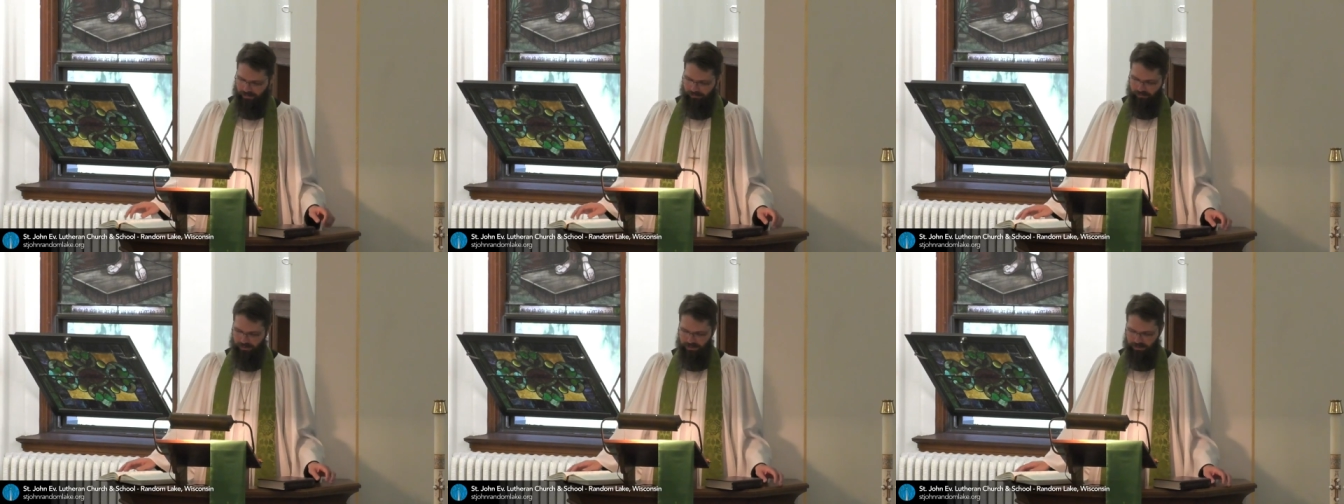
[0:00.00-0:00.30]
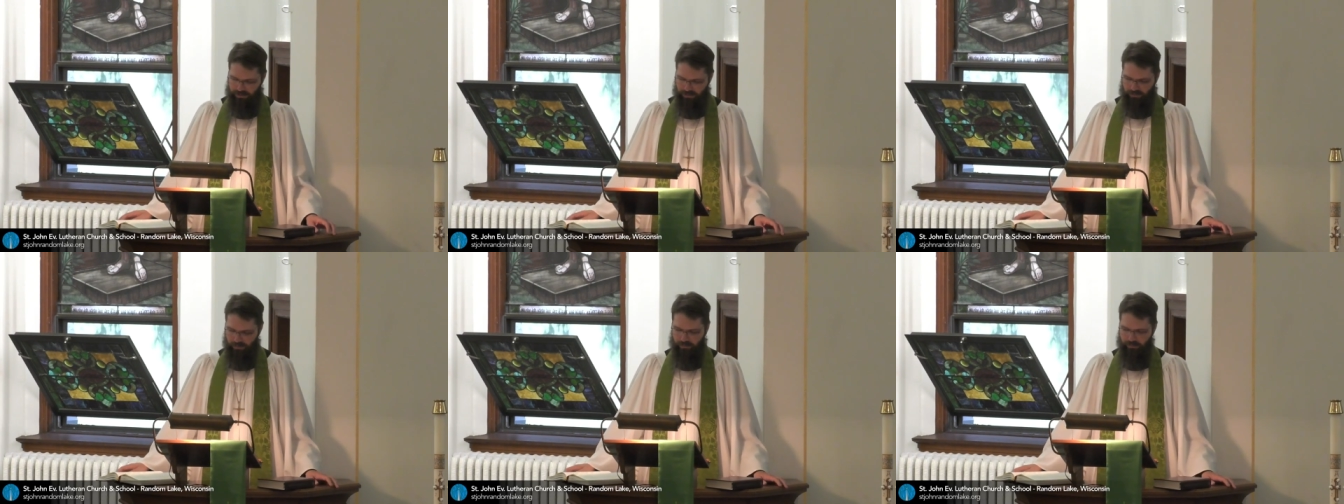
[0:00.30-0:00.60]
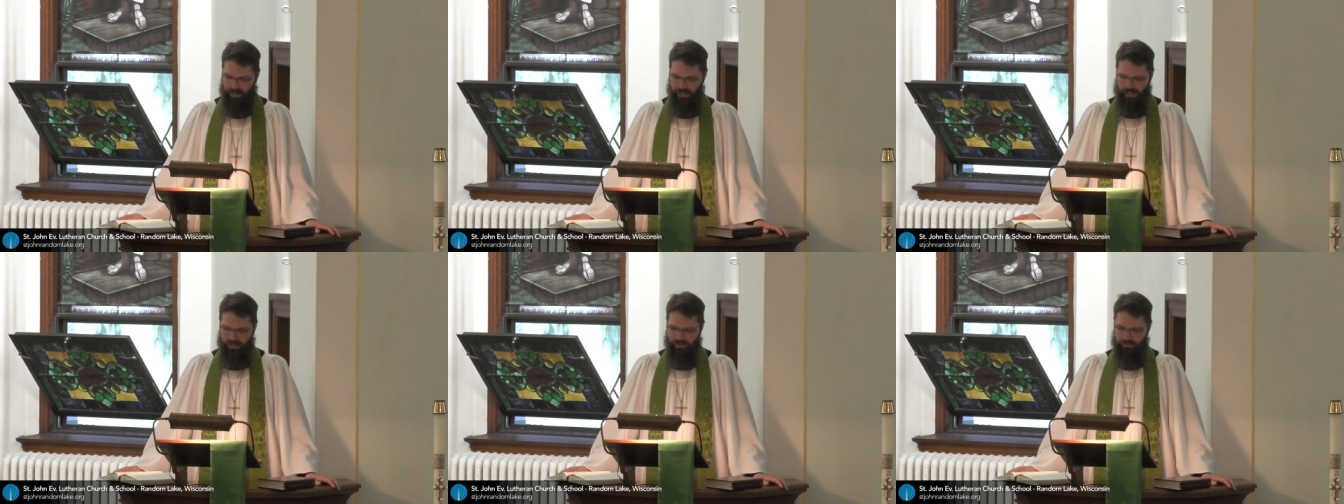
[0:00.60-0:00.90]
My soul
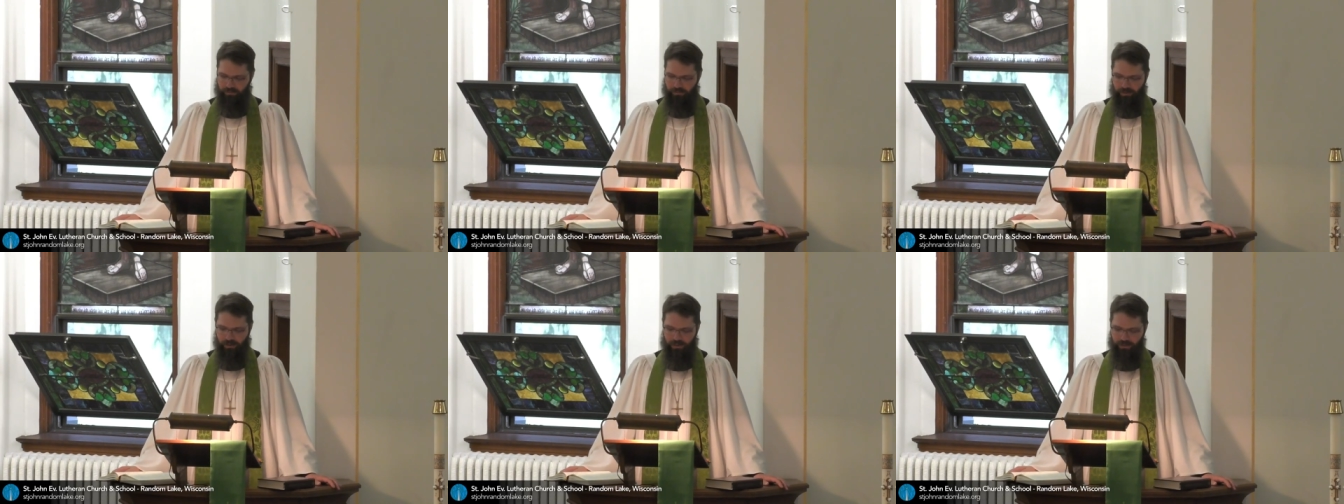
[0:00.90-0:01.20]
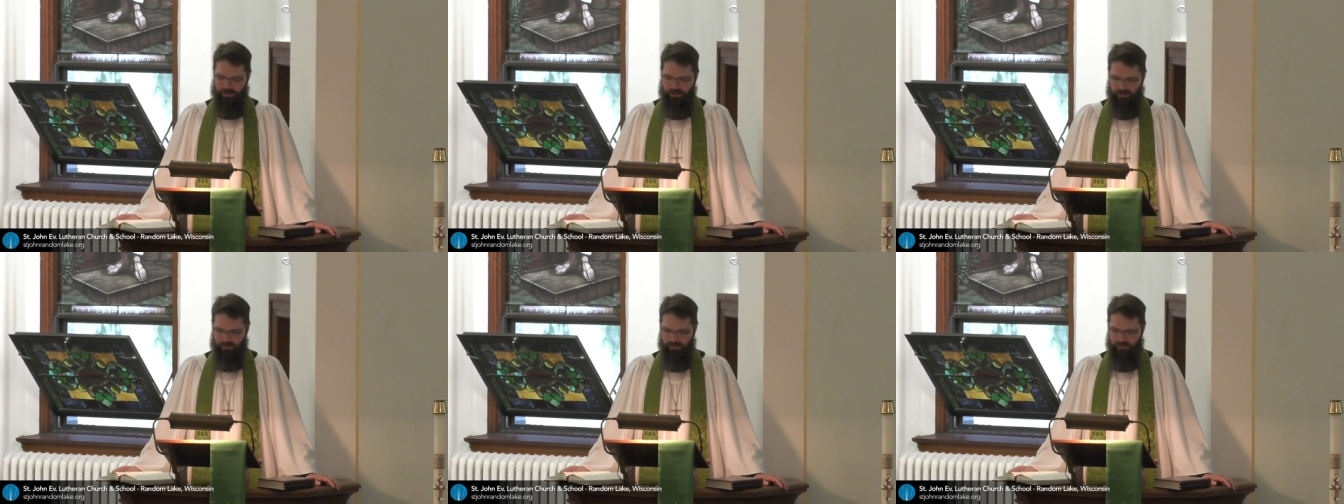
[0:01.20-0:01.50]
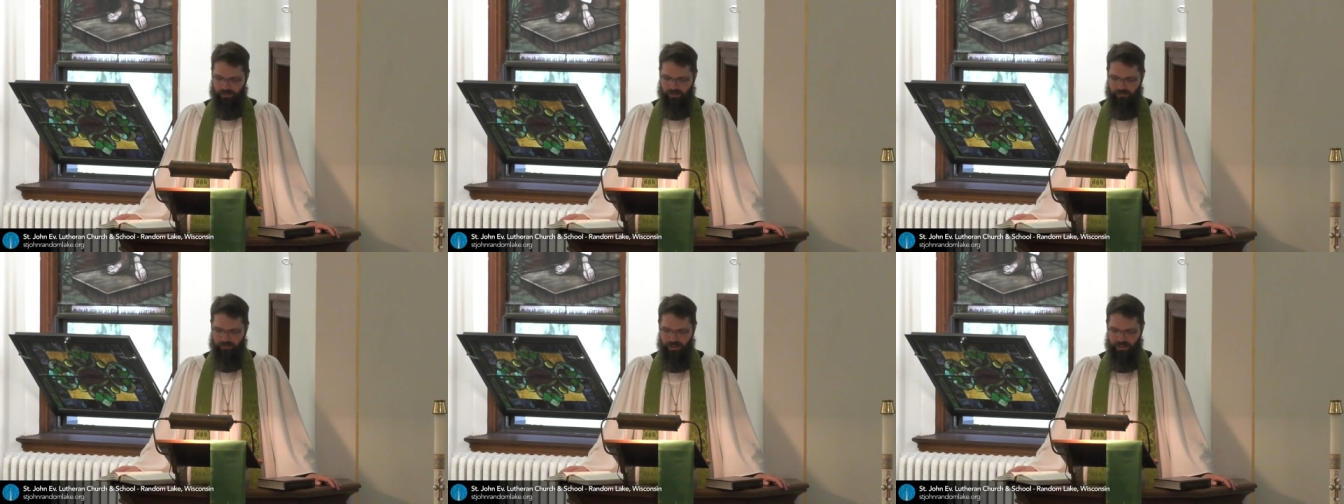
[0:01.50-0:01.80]
magnifies the
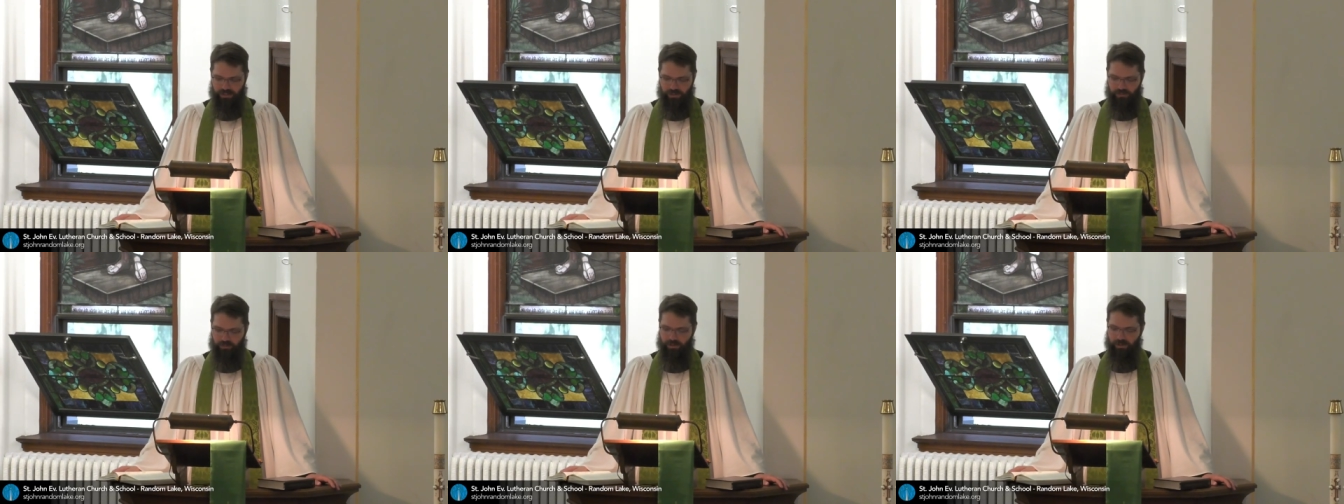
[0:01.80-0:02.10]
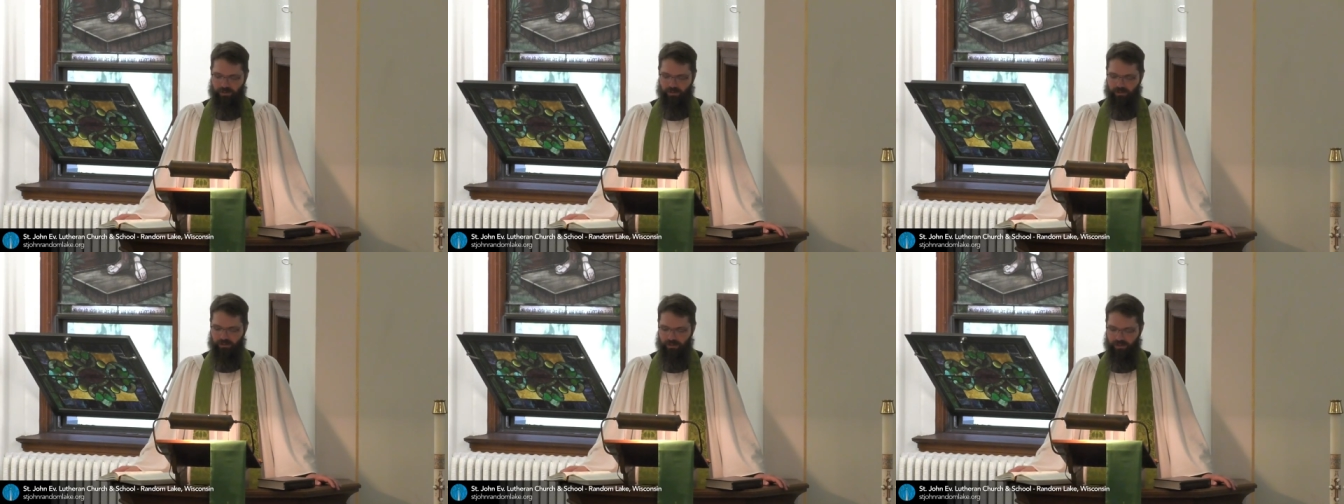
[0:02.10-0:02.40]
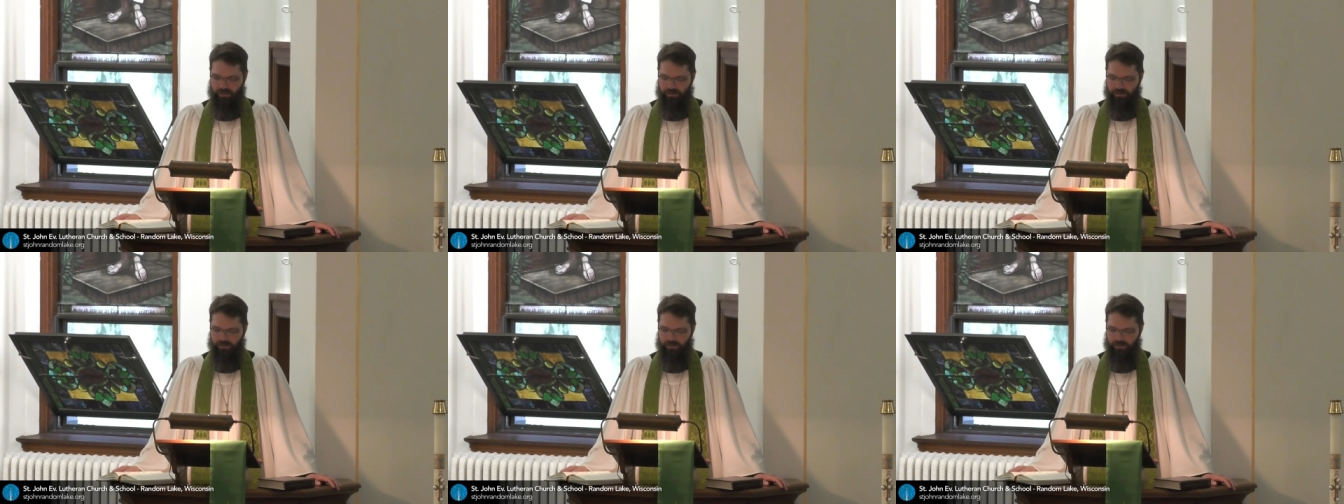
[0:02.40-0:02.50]
Lord, my spirit